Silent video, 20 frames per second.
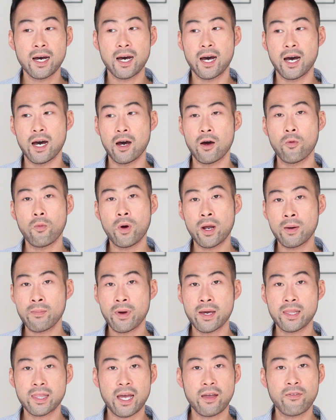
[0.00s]
1
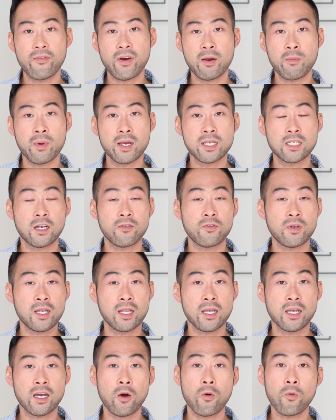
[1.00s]
month I find myself
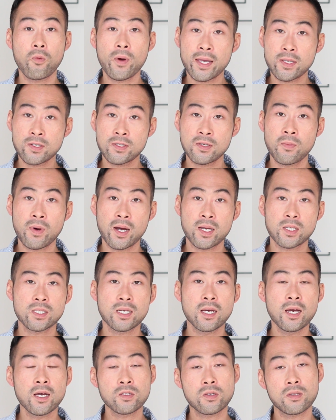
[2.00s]
eating out way too
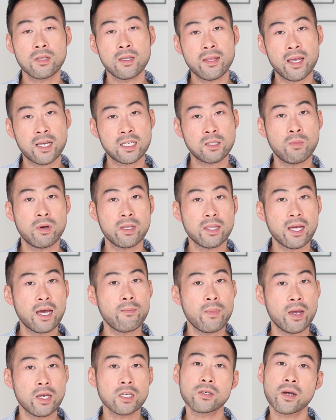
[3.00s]
much, so the next month I
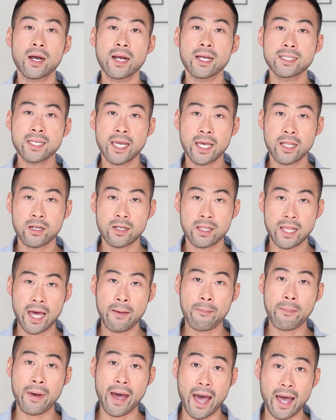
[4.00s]
make sure I tailor
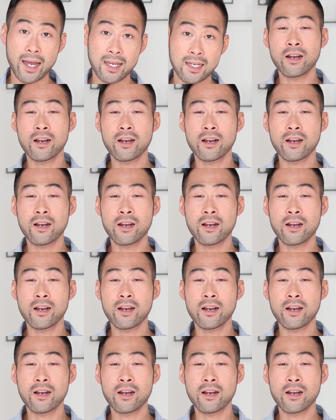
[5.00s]
that back.